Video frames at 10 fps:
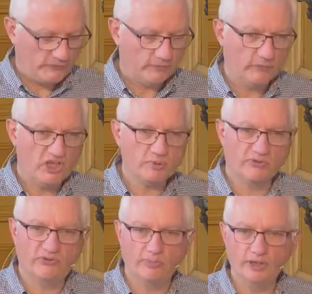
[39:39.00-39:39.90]
And these were
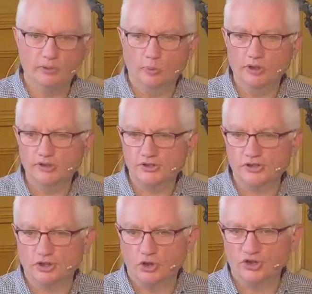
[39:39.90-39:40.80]
familiar words
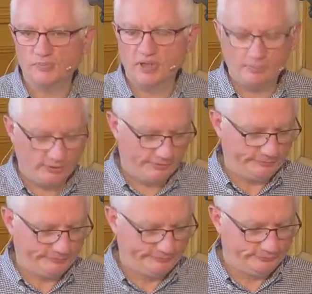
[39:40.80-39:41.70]
to God's people.
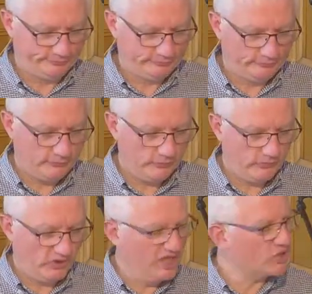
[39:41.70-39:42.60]

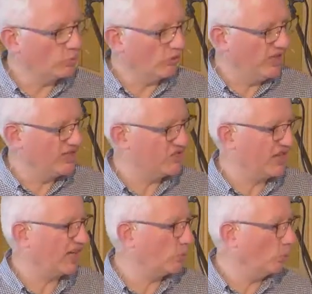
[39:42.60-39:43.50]
These were the
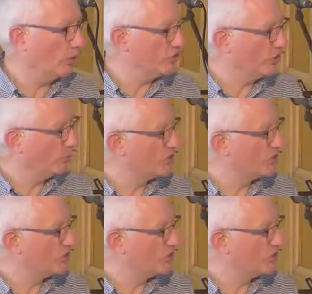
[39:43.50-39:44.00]
exact words that were